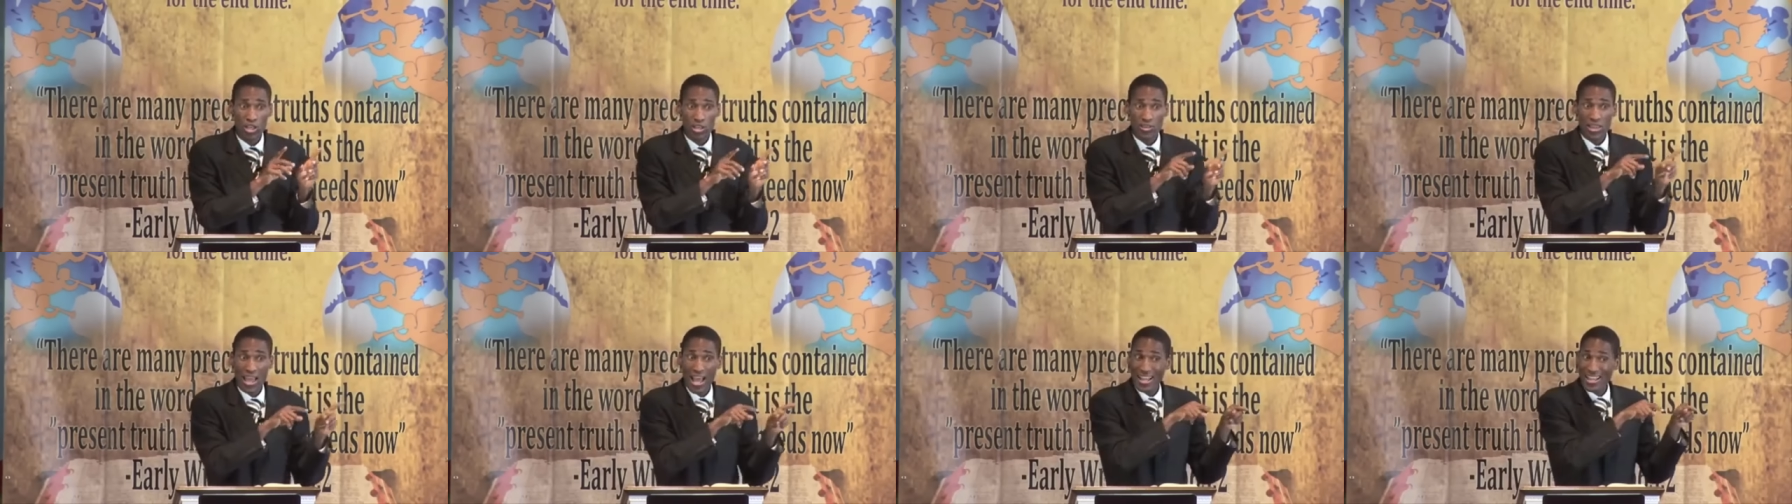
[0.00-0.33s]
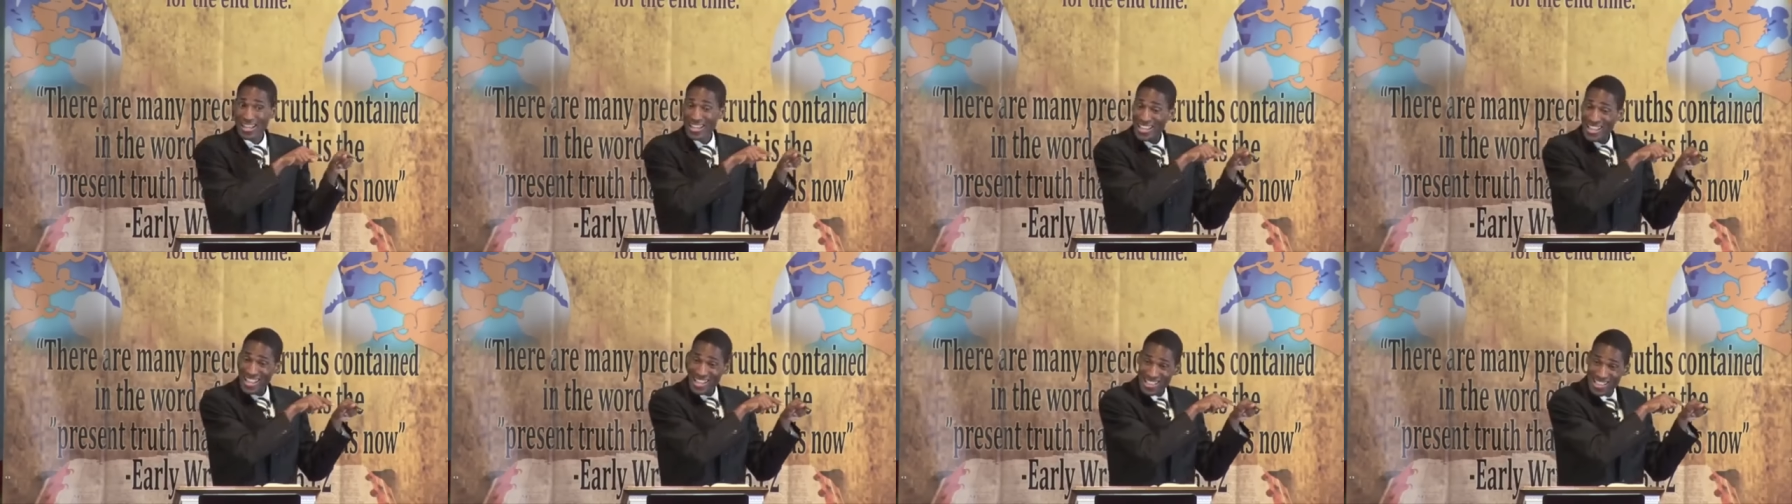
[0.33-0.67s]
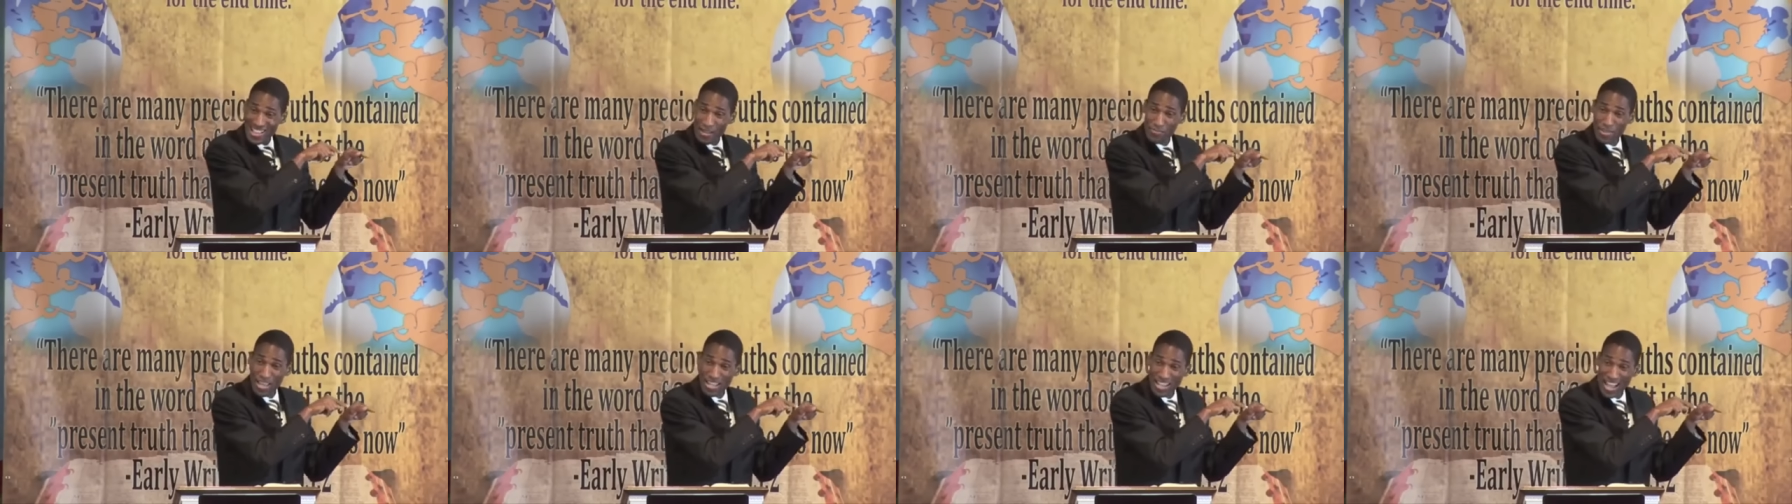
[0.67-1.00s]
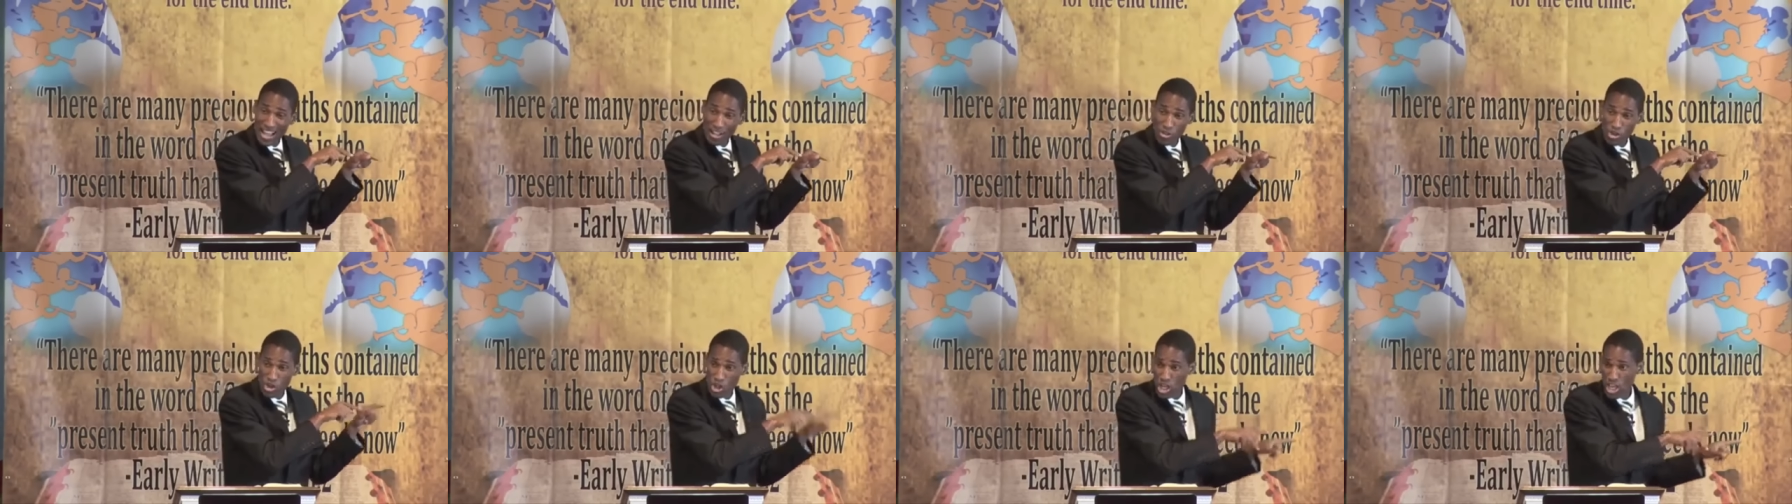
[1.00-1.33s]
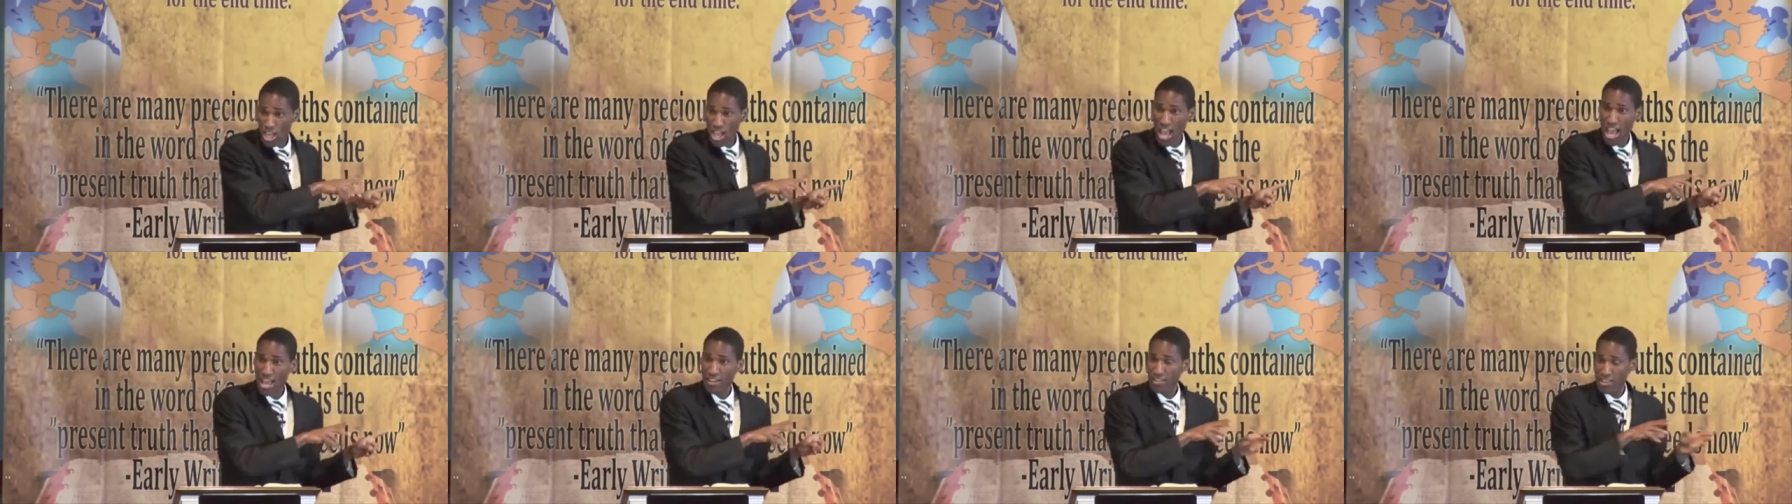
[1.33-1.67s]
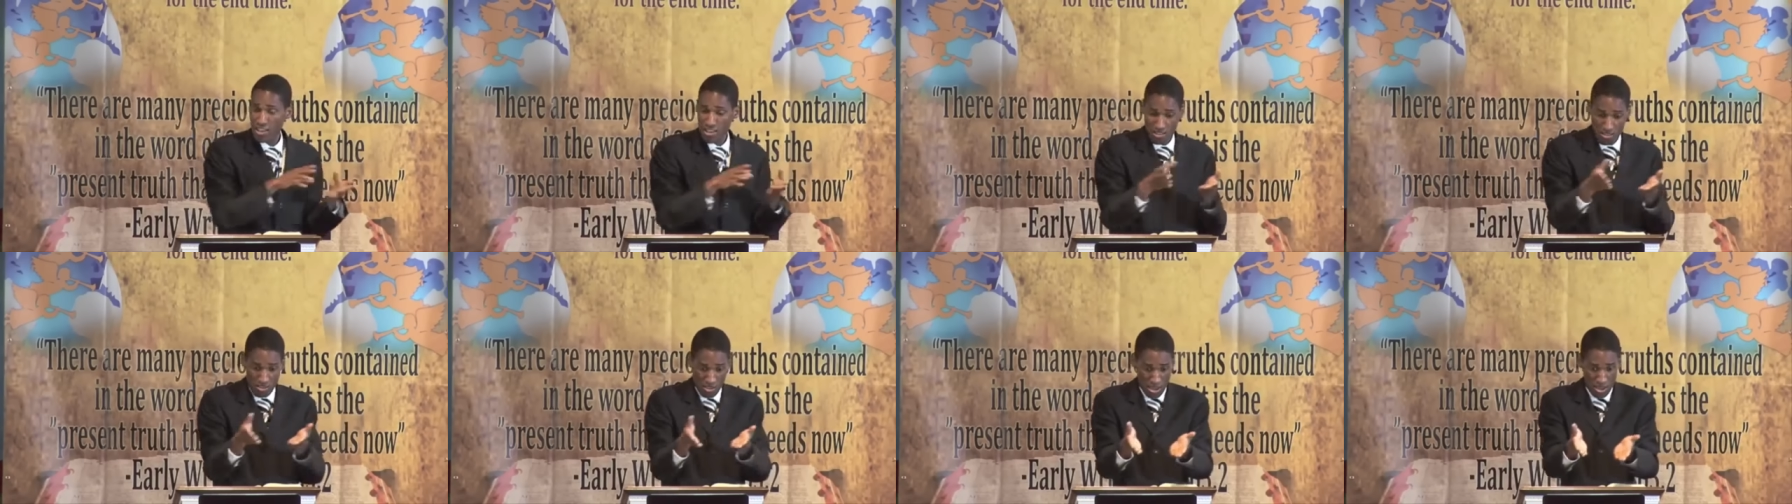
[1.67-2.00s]
that something that she had
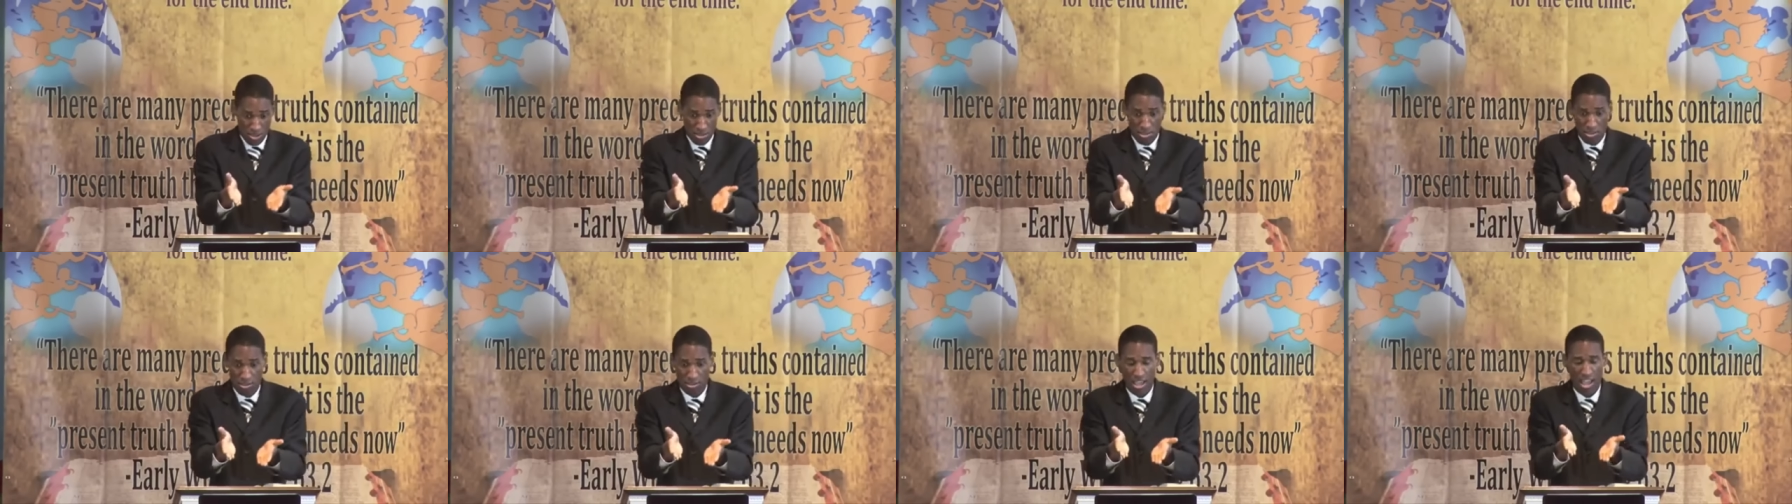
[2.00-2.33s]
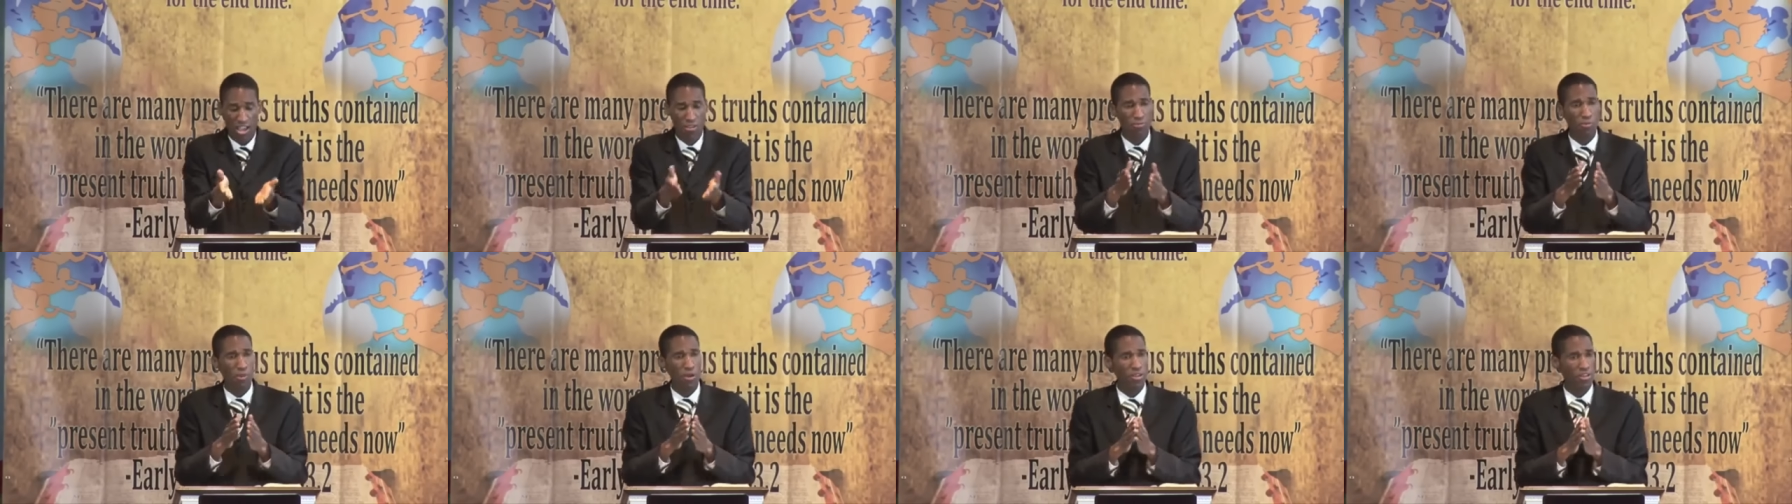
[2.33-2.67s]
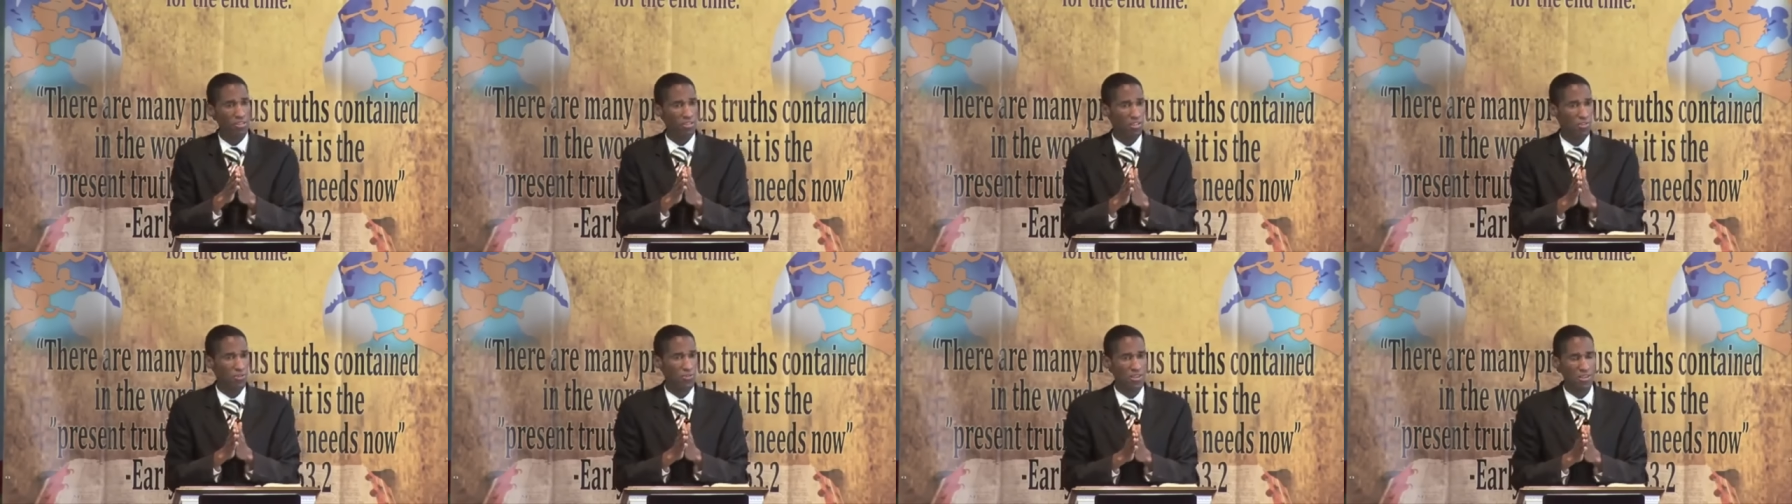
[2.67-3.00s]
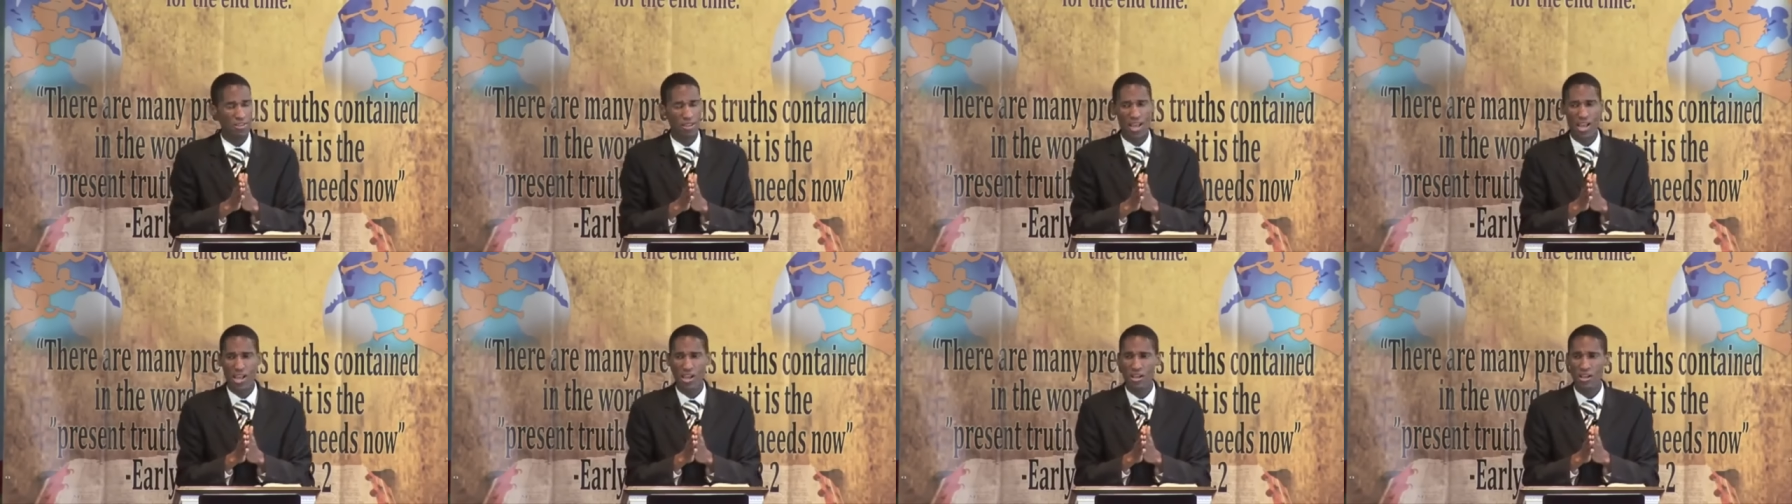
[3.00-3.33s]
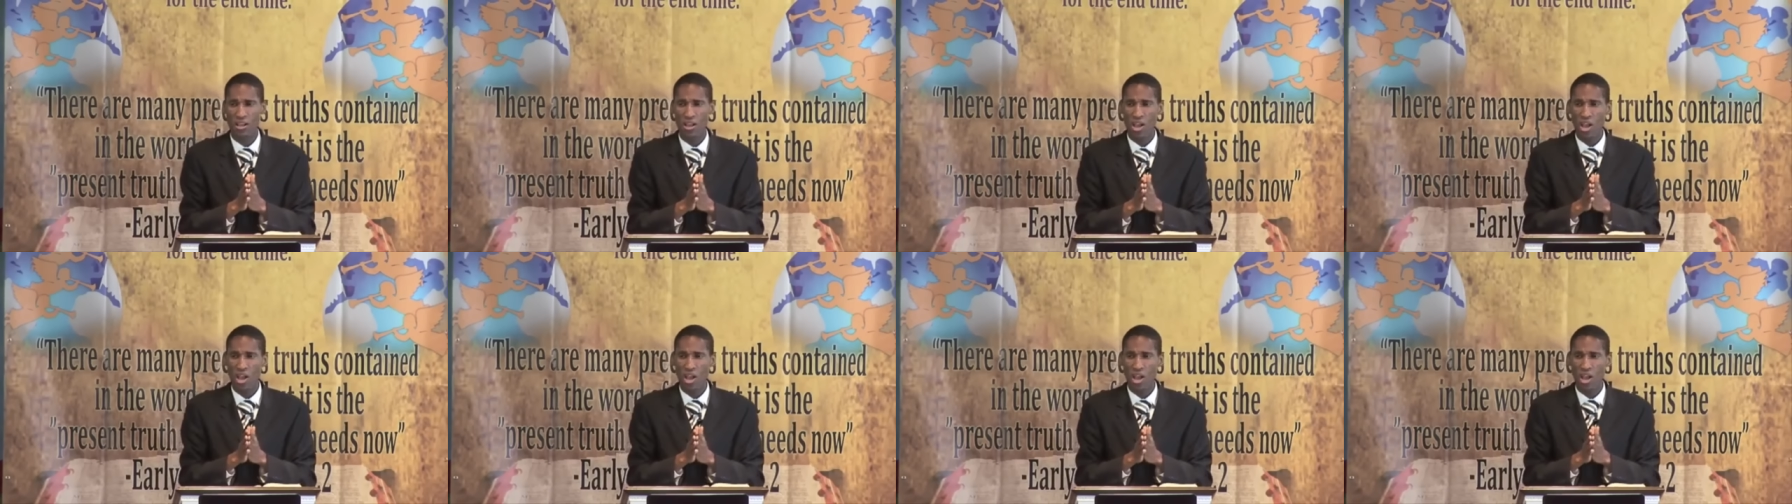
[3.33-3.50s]
did, in this case, Mother Teresa.